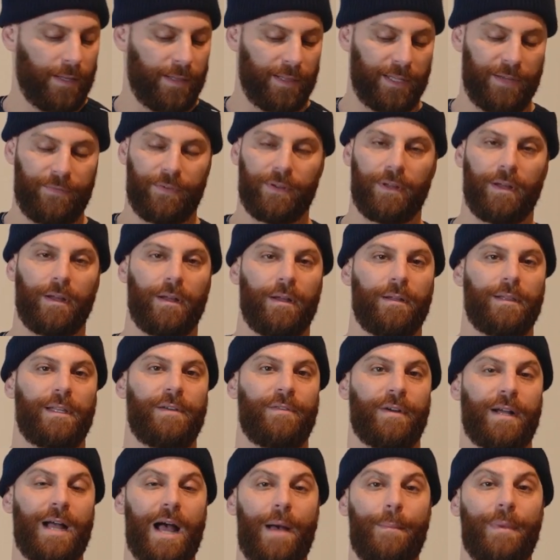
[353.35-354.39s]
Leave
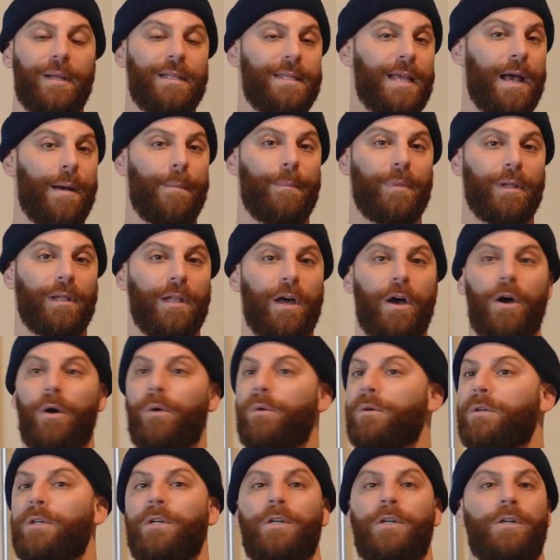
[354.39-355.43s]
a comment down
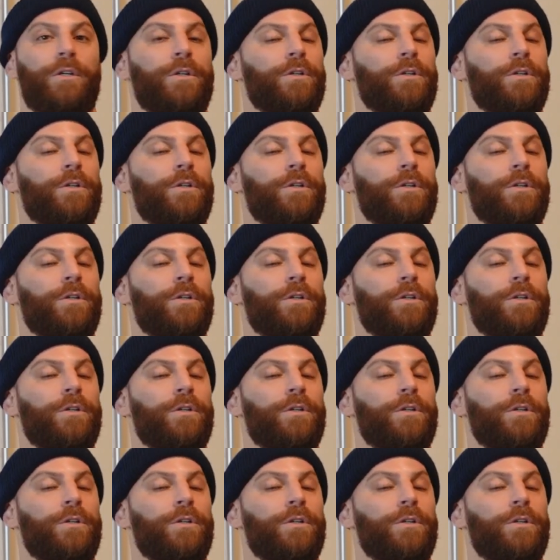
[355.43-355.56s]
below,